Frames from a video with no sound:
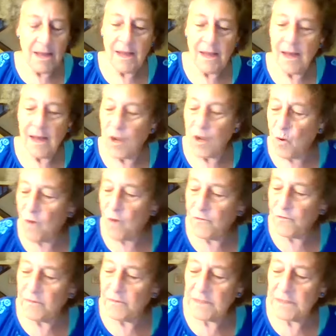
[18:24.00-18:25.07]
a quote
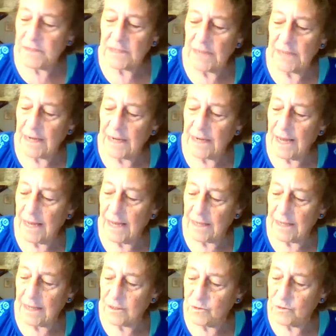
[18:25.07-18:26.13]
from Thich Nhat Hanh,
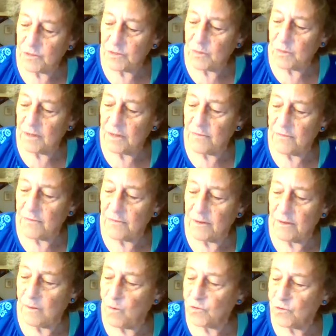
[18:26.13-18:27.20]
who is one of the
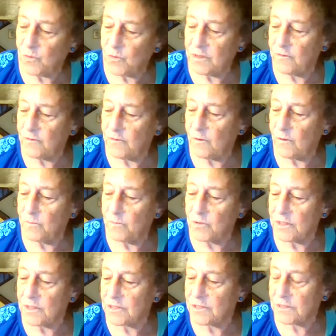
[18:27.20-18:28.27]
most wonderful
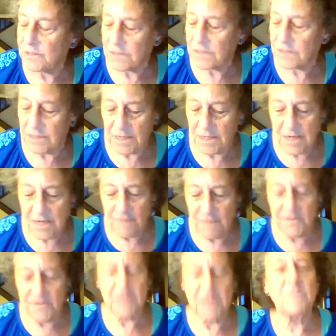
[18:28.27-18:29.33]
Buddhist
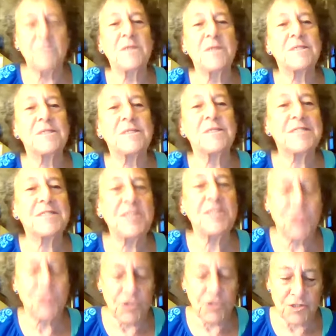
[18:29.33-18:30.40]
Vietnamese
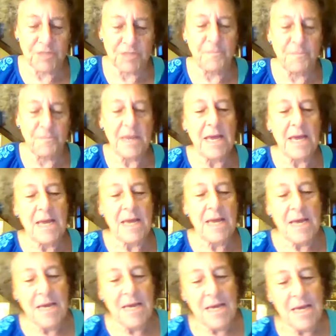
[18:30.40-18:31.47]
teachers,
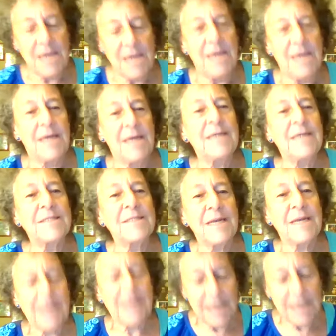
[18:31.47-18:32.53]
he said,
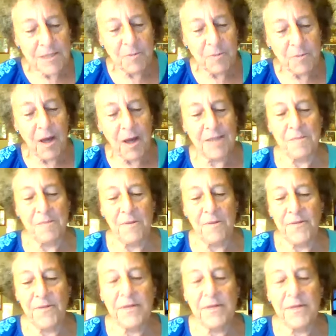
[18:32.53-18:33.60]
it is possible
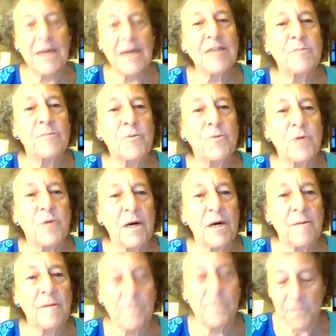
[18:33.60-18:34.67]
that the next Buddha
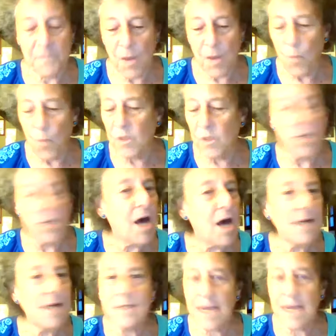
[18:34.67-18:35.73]
will not
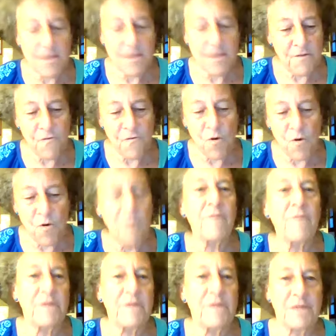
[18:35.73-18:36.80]
take the form of
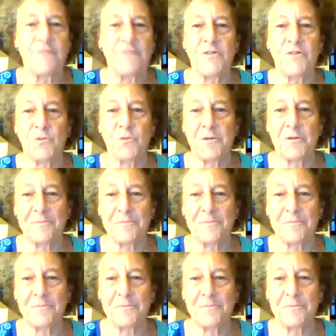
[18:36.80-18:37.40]
an individual.